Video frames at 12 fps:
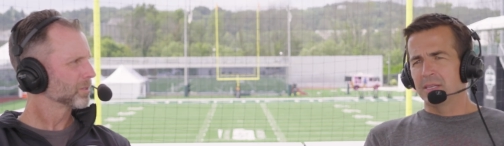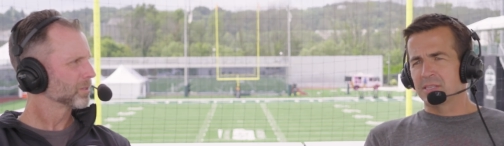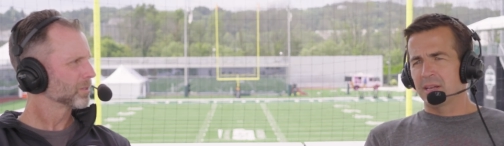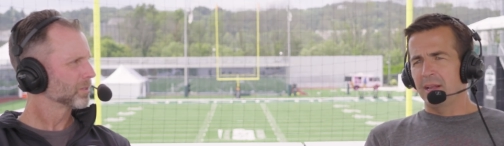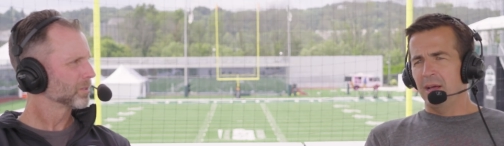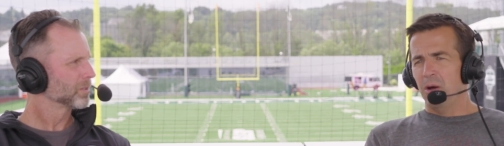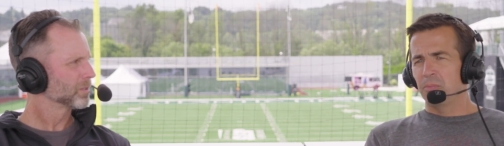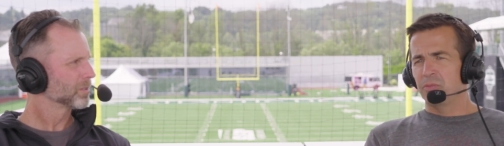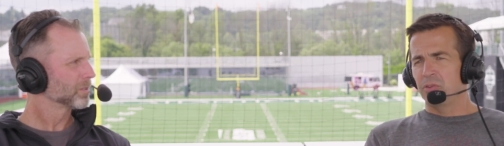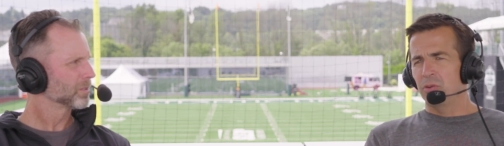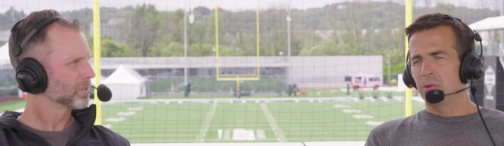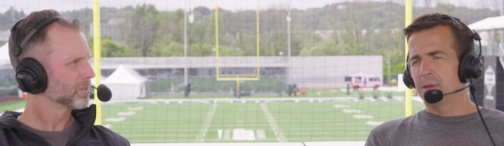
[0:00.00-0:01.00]
Speaker 1: is going to
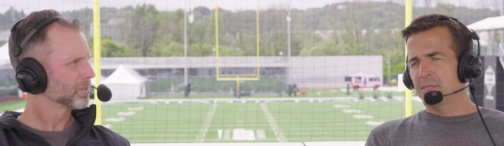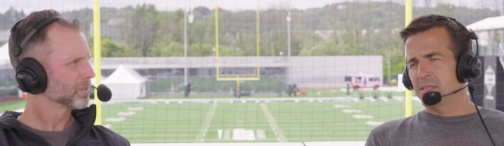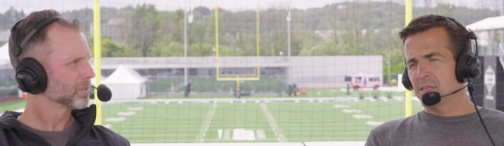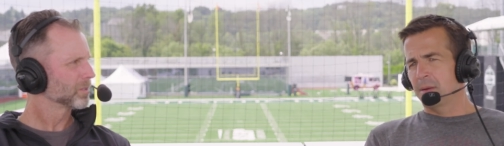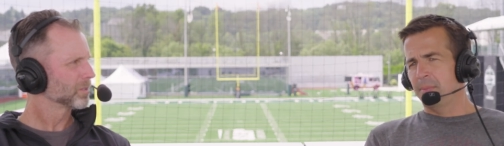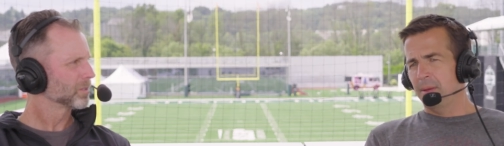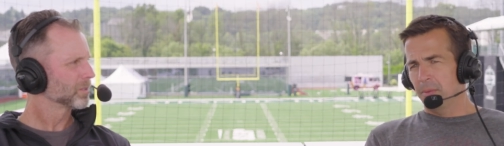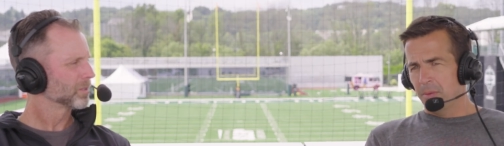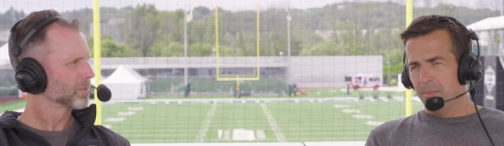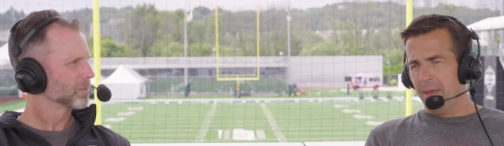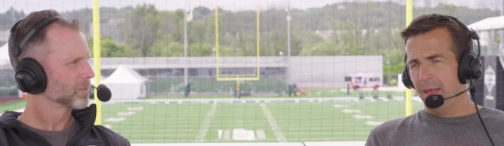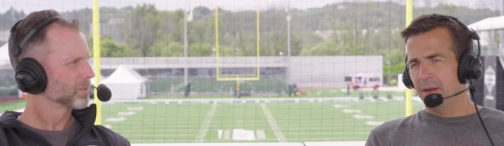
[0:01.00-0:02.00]
help too because he's going to be
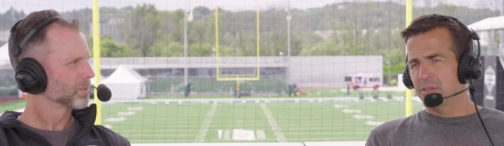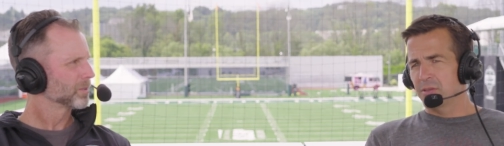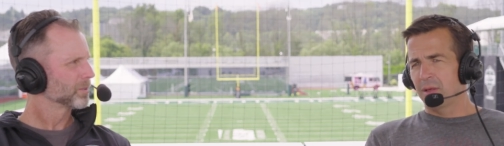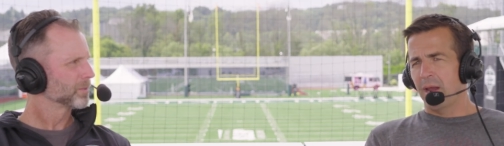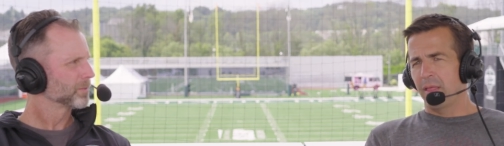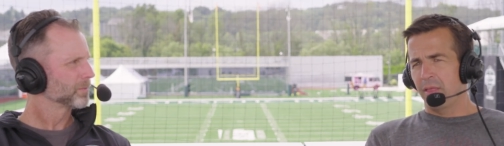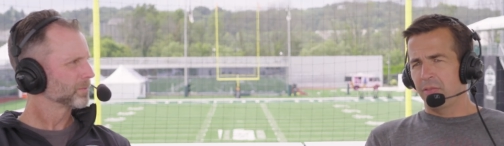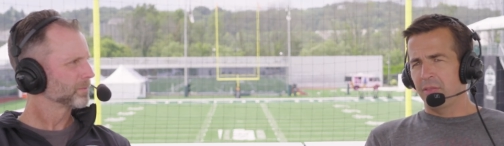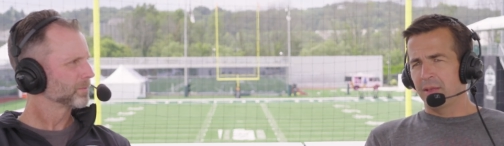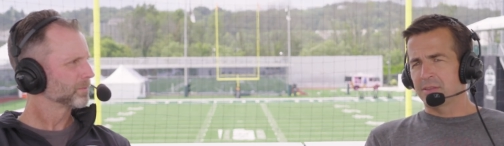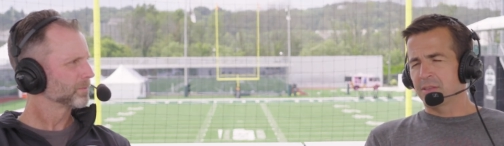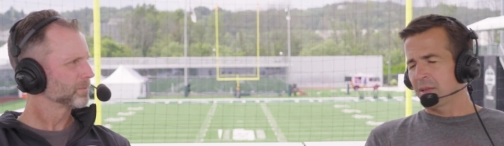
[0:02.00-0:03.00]
able to manage a lot of the
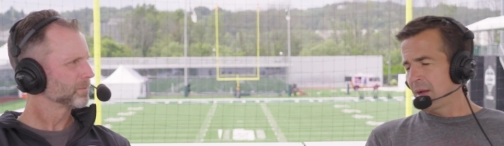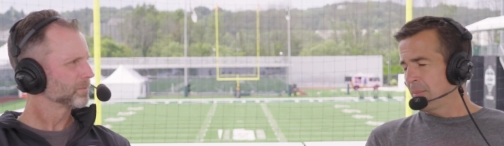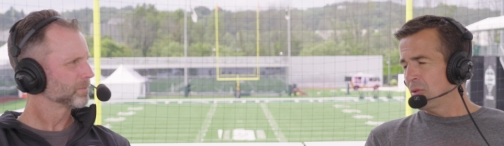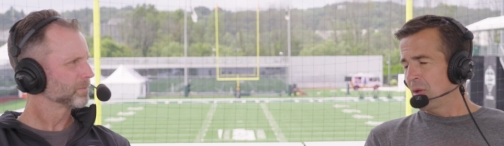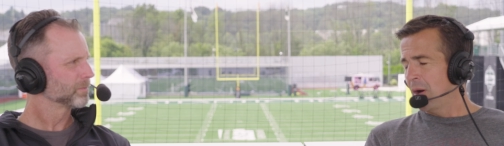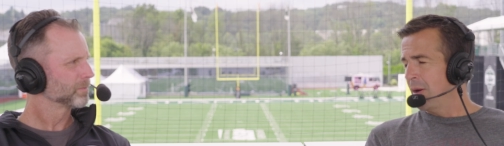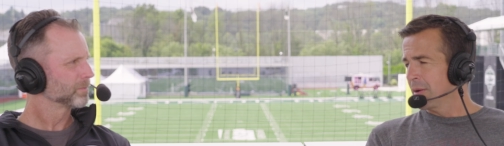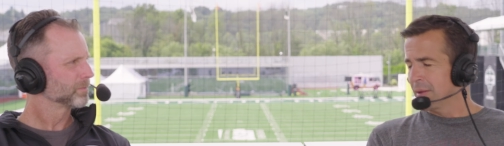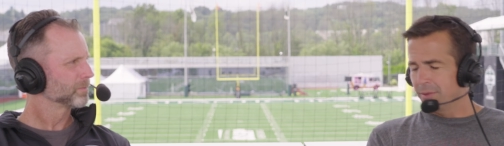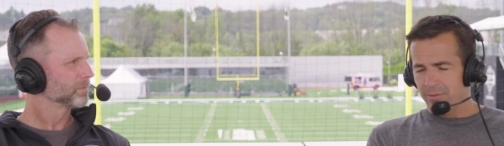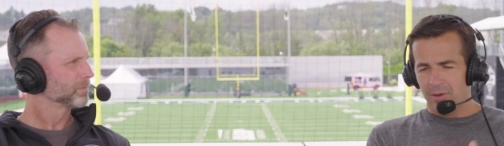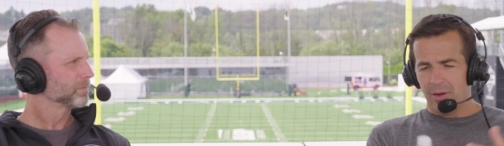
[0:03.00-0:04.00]
things that come
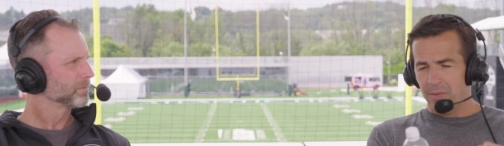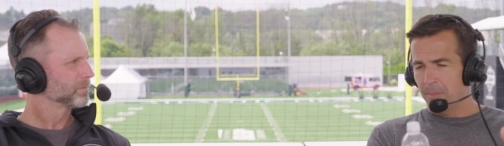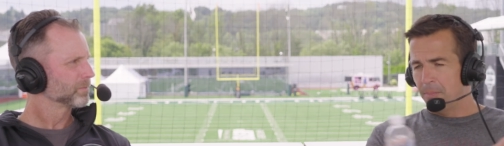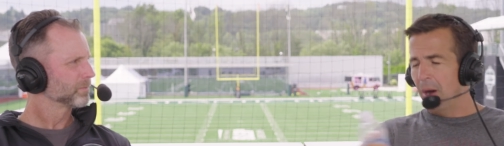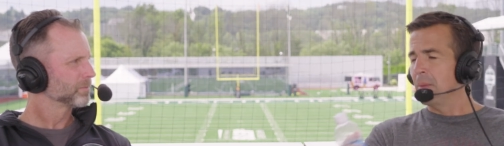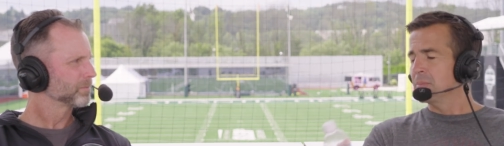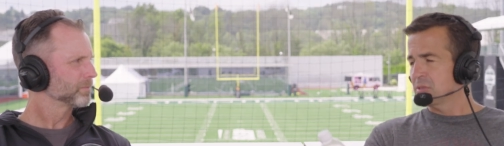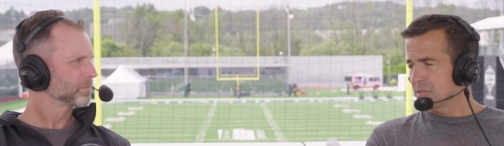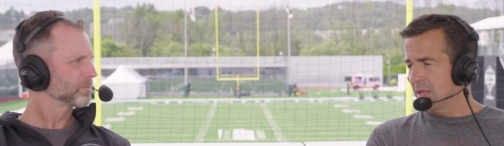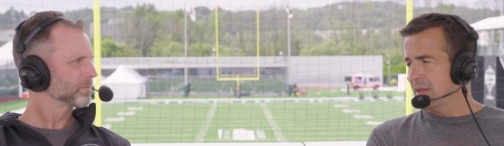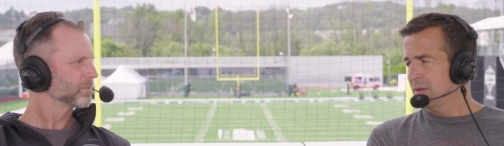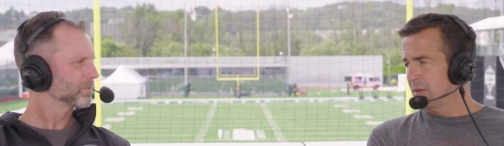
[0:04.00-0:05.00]
along and all the
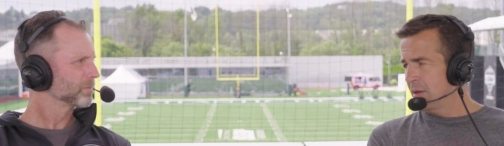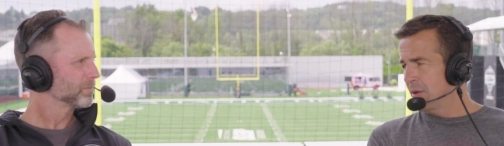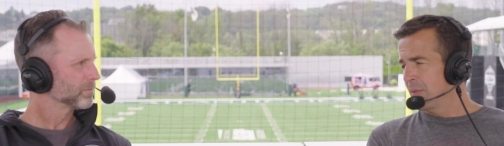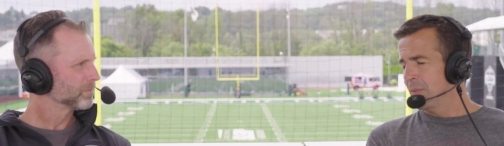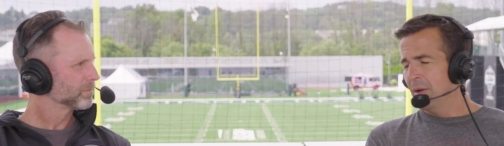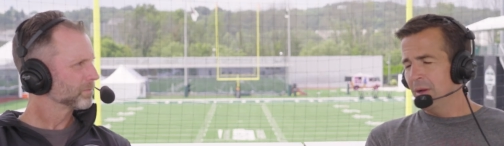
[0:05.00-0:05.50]
bumps that you know